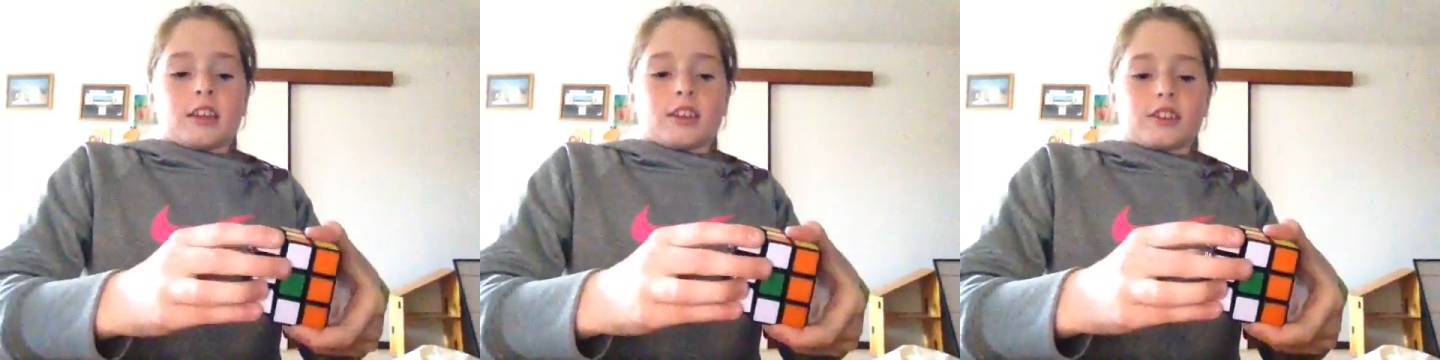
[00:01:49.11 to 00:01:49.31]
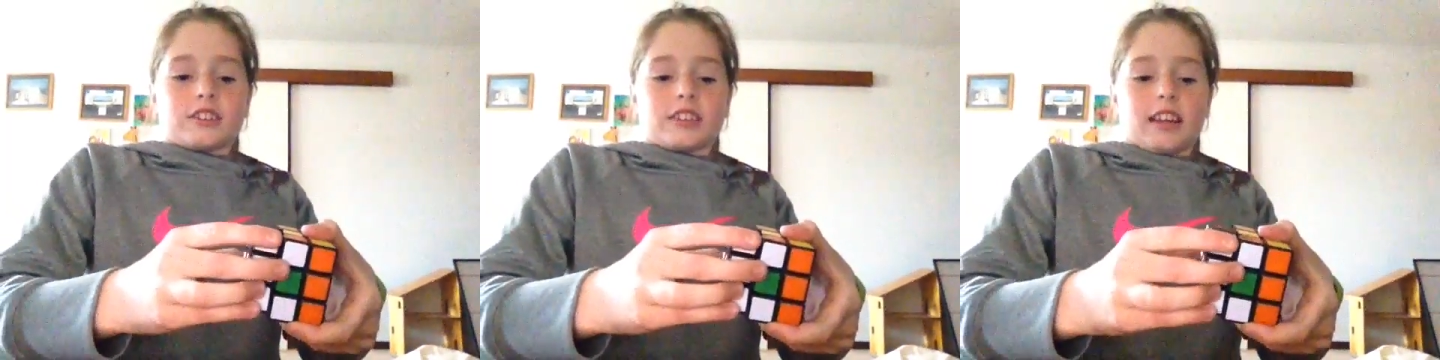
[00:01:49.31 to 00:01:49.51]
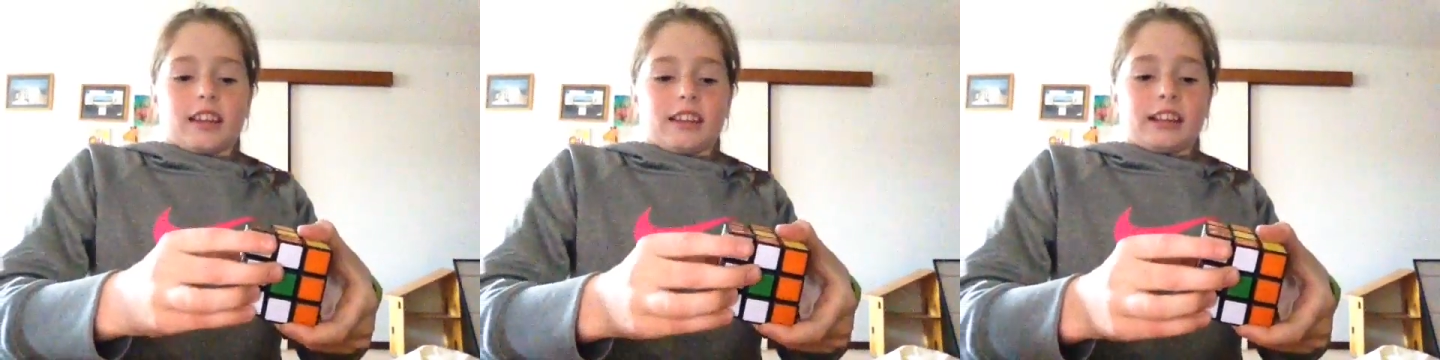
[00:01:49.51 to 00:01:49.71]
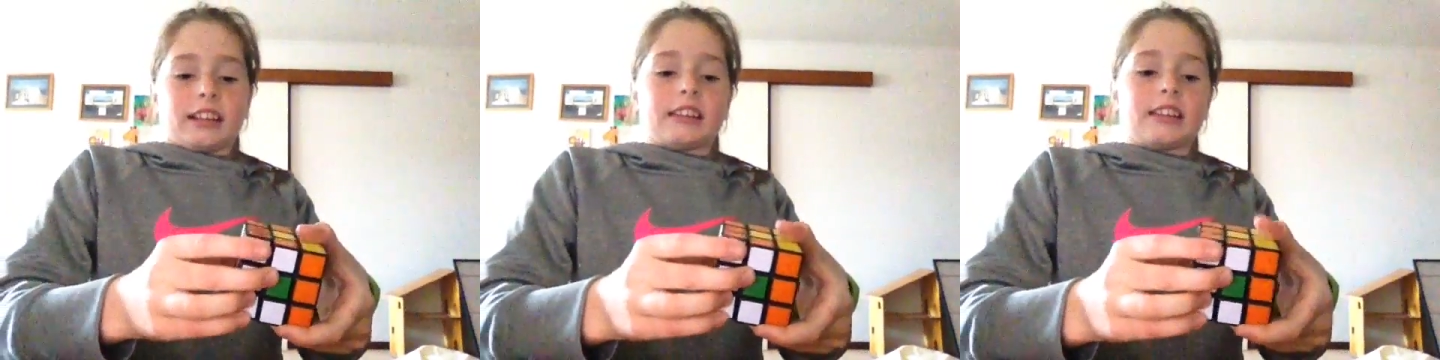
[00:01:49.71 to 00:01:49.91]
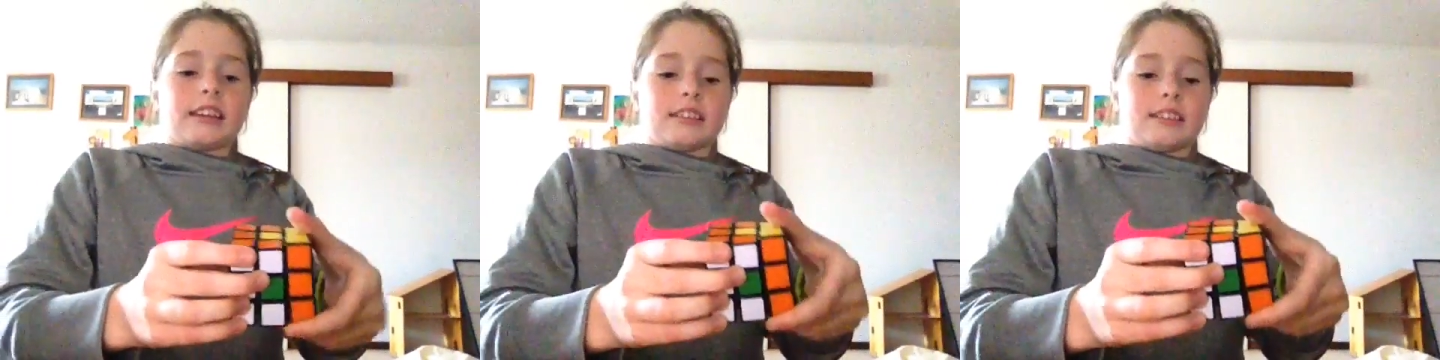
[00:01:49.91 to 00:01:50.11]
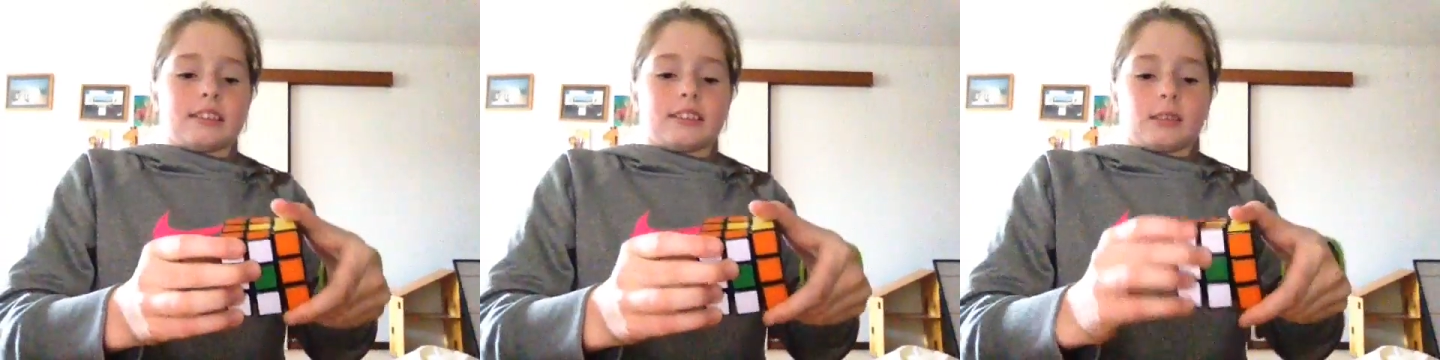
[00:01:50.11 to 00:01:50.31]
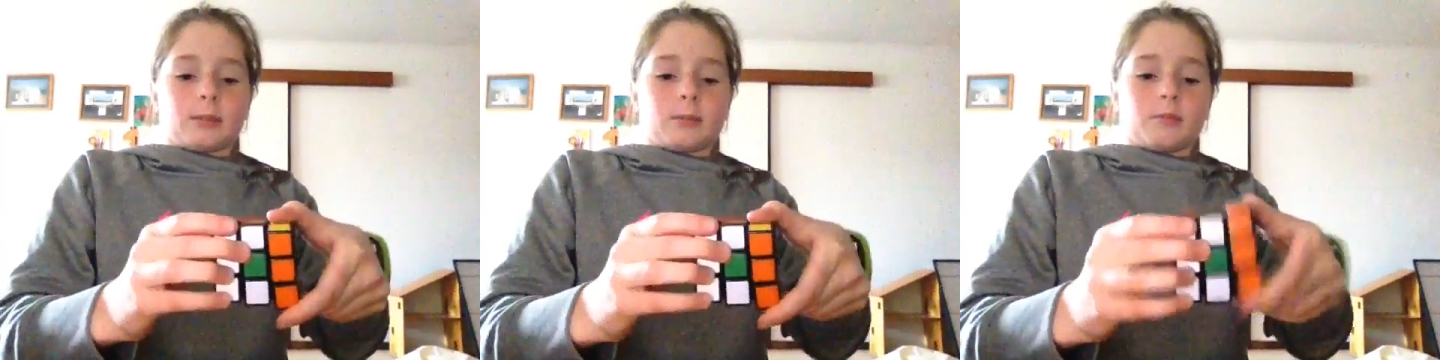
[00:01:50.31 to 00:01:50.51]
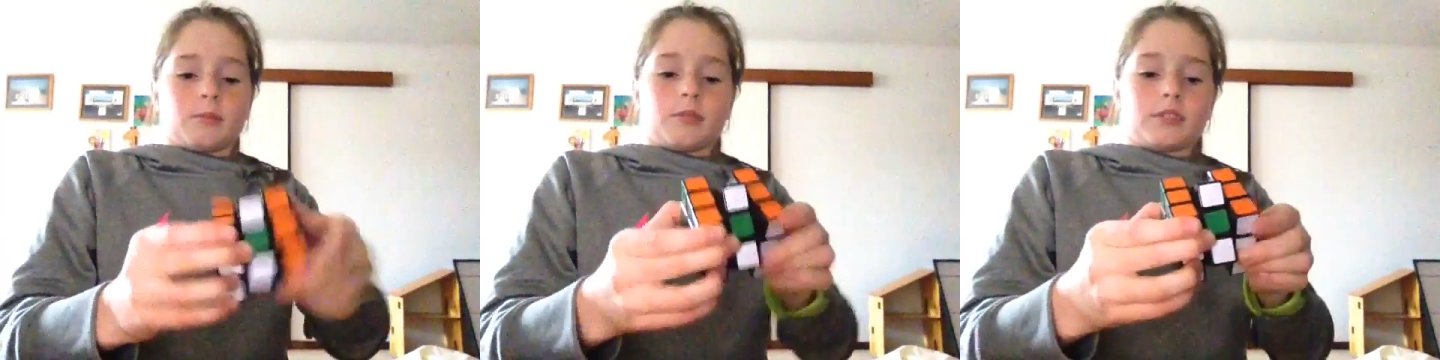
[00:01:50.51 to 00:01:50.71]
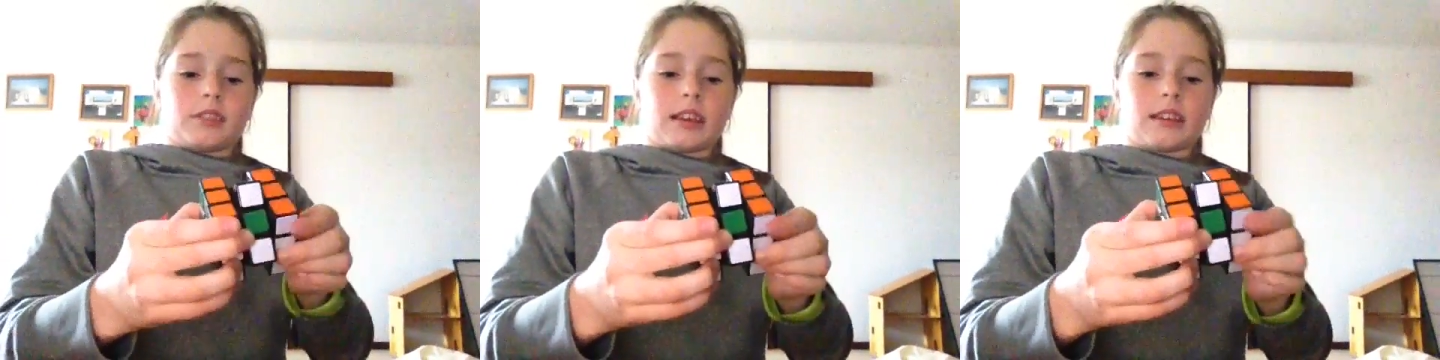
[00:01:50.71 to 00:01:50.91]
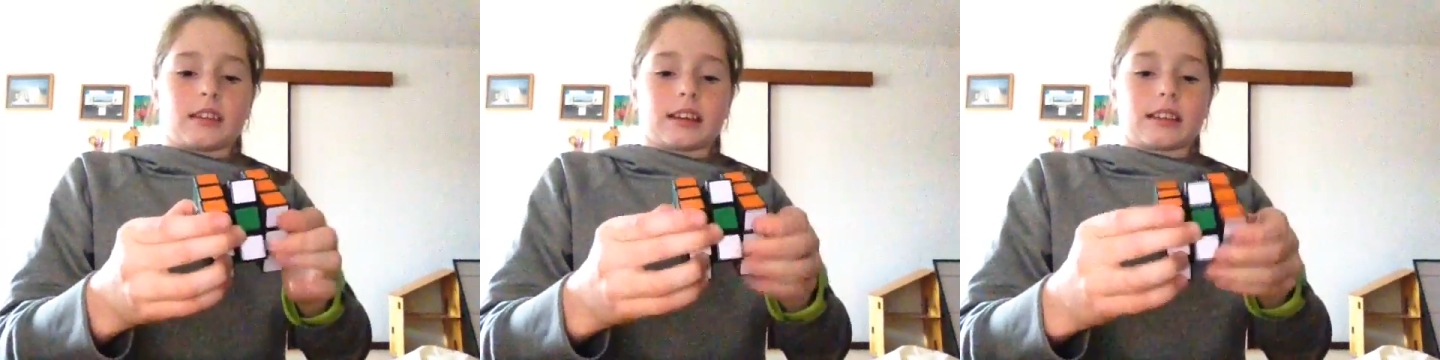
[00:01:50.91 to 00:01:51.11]
Go down like this,
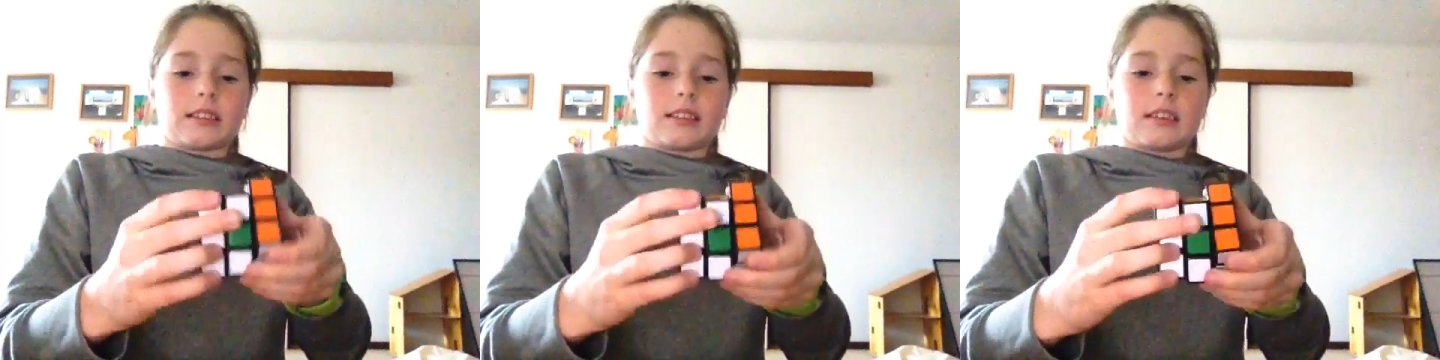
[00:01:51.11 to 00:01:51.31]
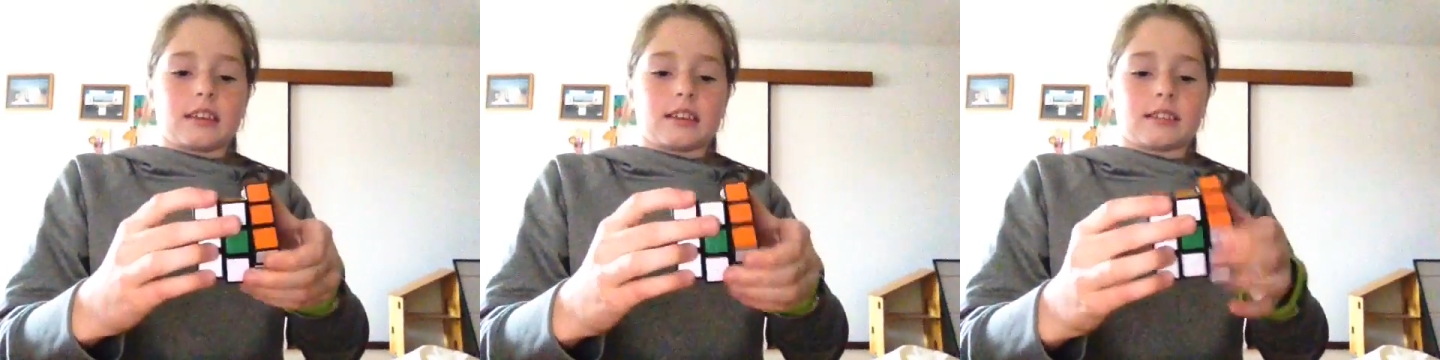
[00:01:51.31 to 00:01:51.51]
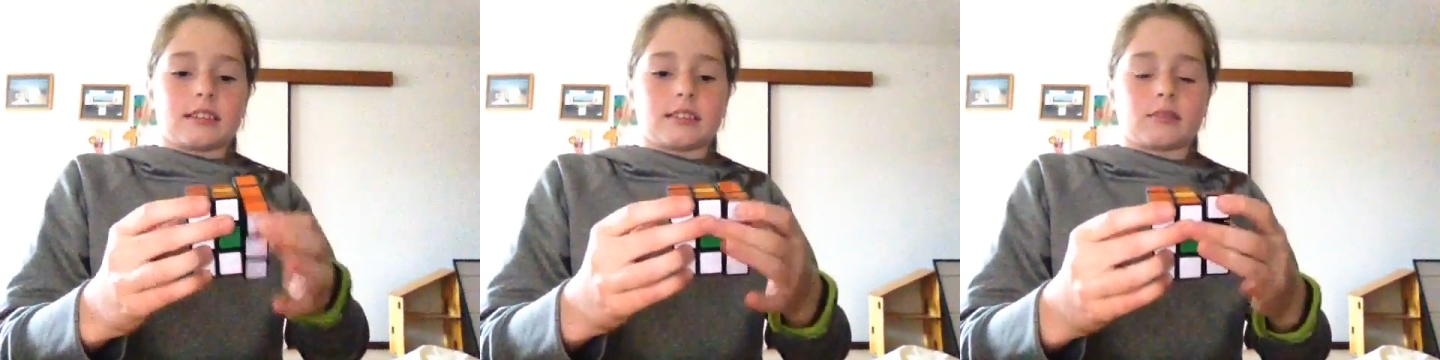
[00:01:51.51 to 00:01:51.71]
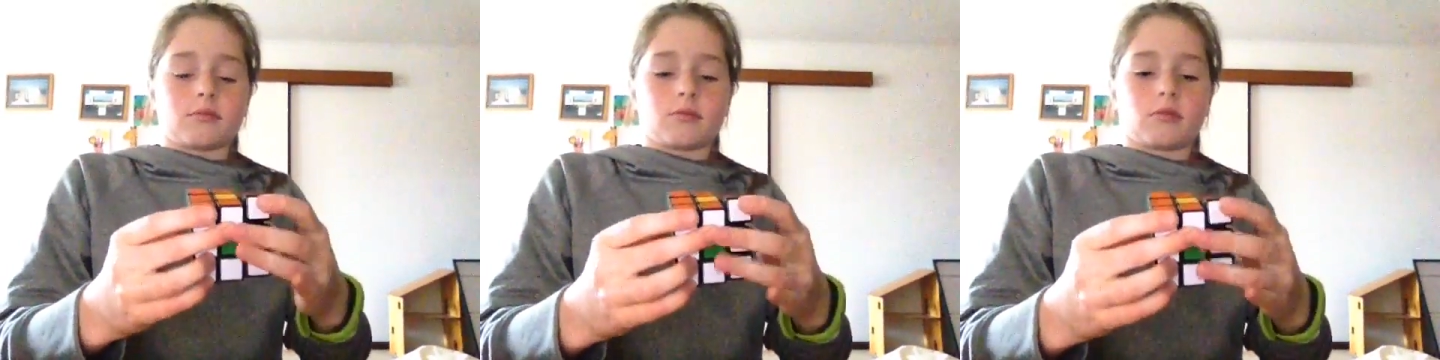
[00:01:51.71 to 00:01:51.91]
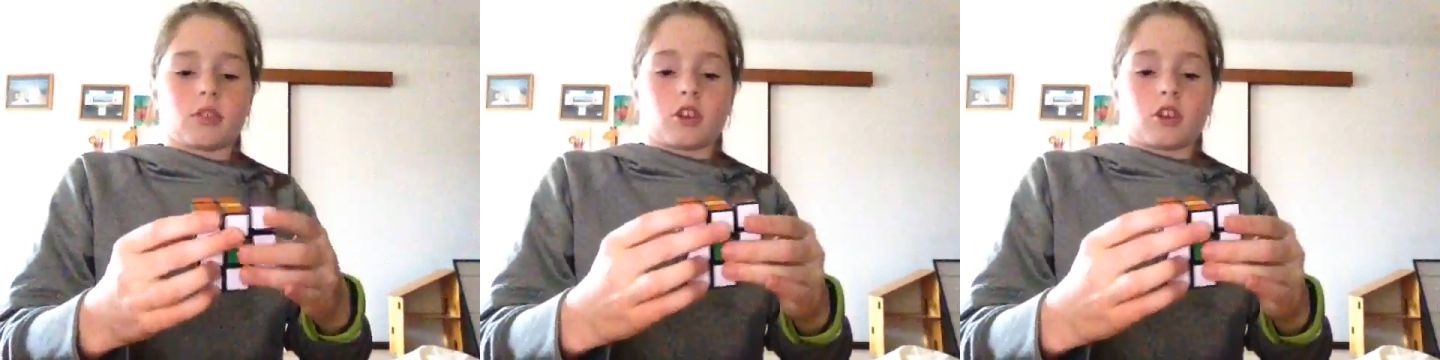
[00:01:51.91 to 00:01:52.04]
down like this.